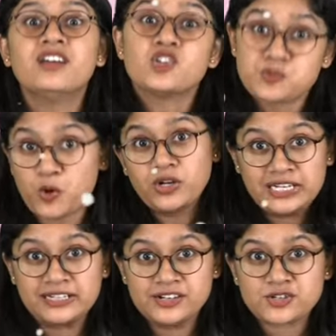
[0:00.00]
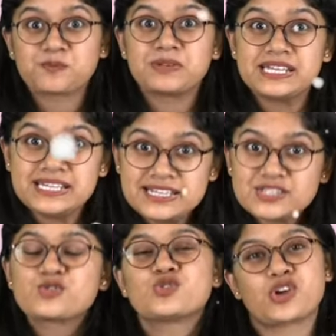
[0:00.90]
spoken English. So
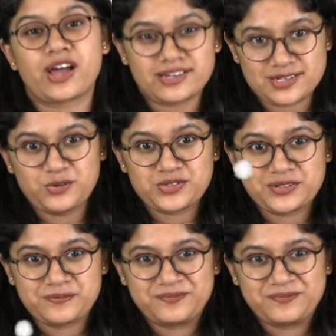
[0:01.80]
please do try it out.